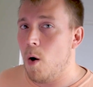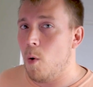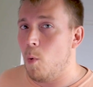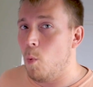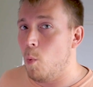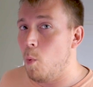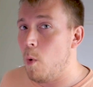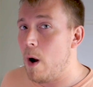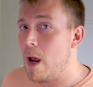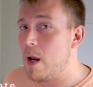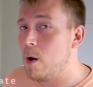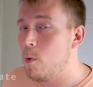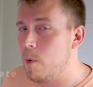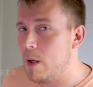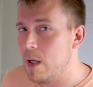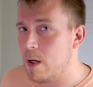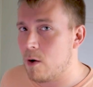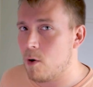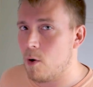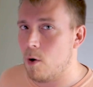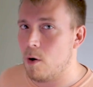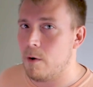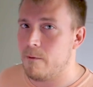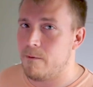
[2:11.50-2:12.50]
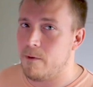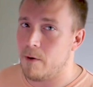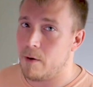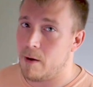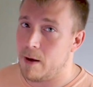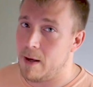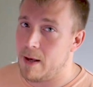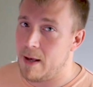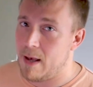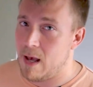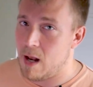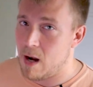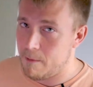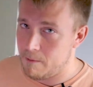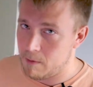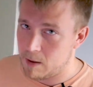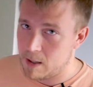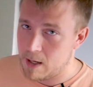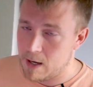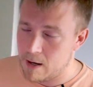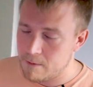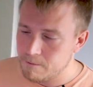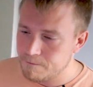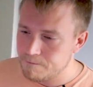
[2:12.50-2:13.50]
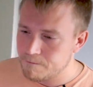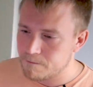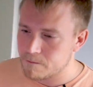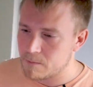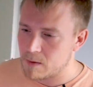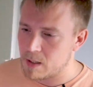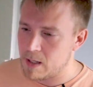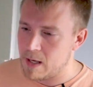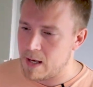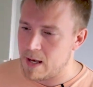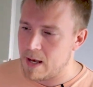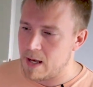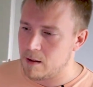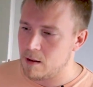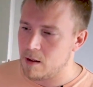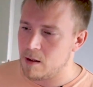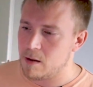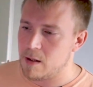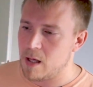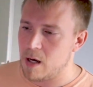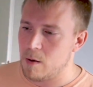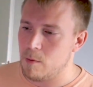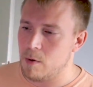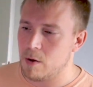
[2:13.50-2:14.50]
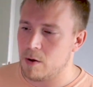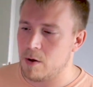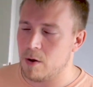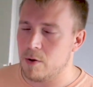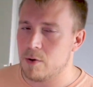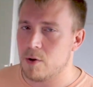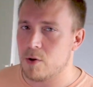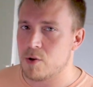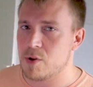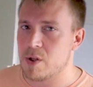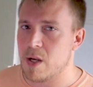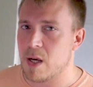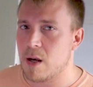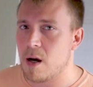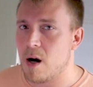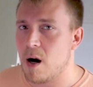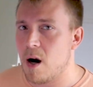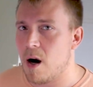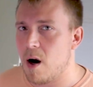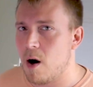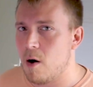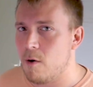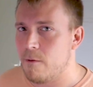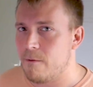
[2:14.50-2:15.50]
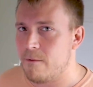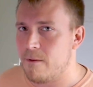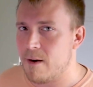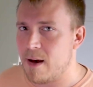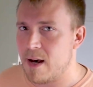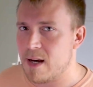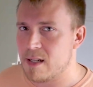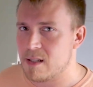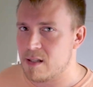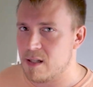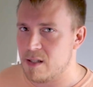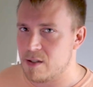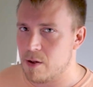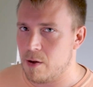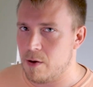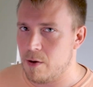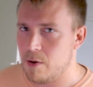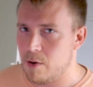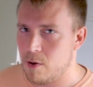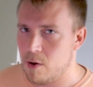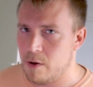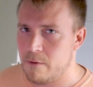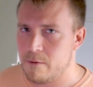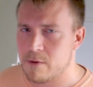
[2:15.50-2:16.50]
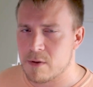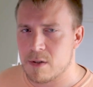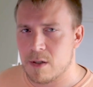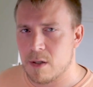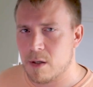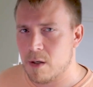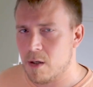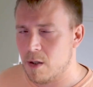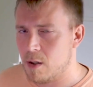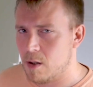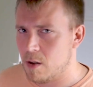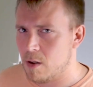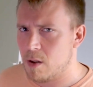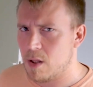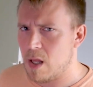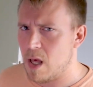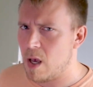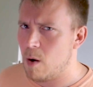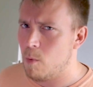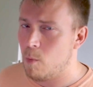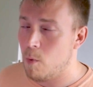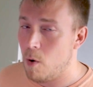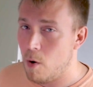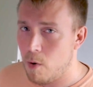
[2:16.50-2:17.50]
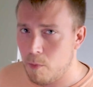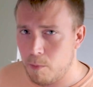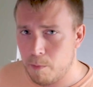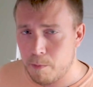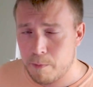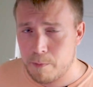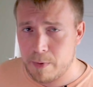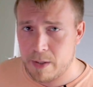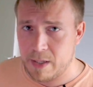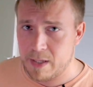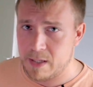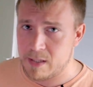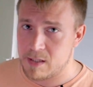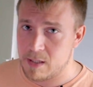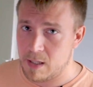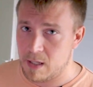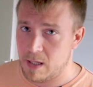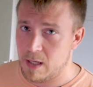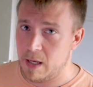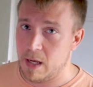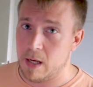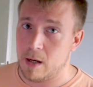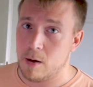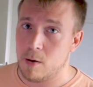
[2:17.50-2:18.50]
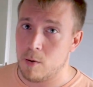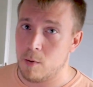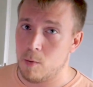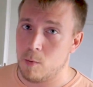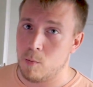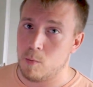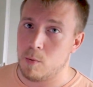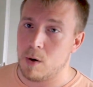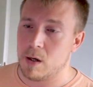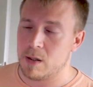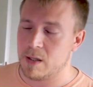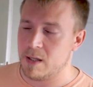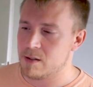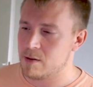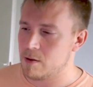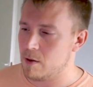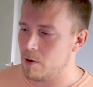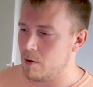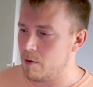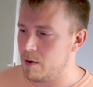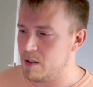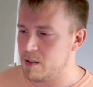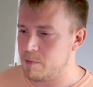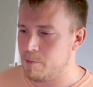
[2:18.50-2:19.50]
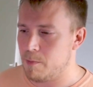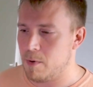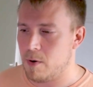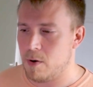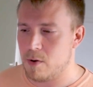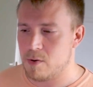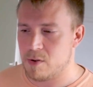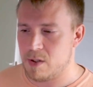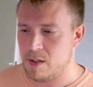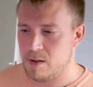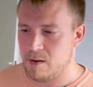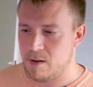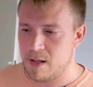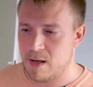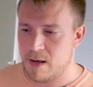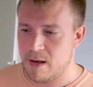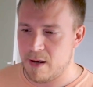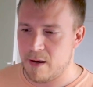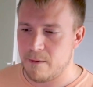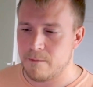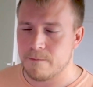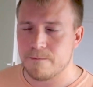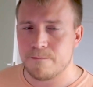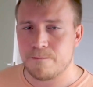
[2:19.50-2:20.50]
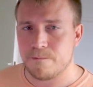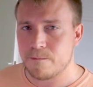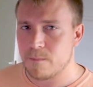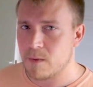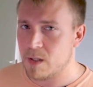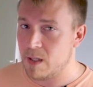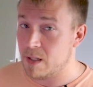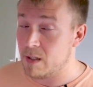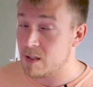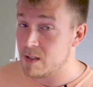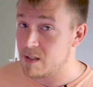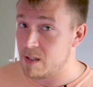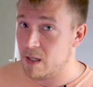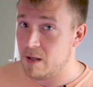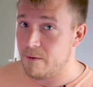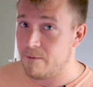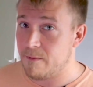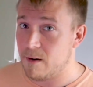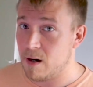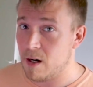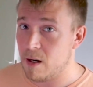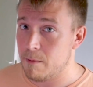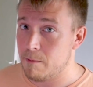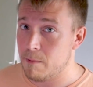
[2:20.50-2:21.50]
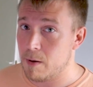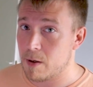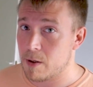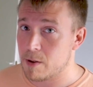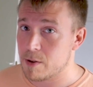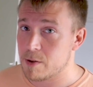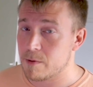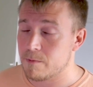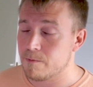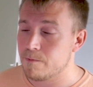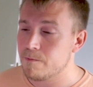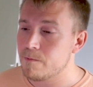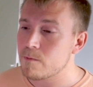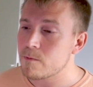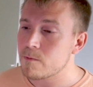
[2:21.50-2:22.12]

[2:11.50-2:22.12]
When we go for the ENMG and they will going to check how fast is the nerves, they won't be seeing what is the response in there, in the C fibers.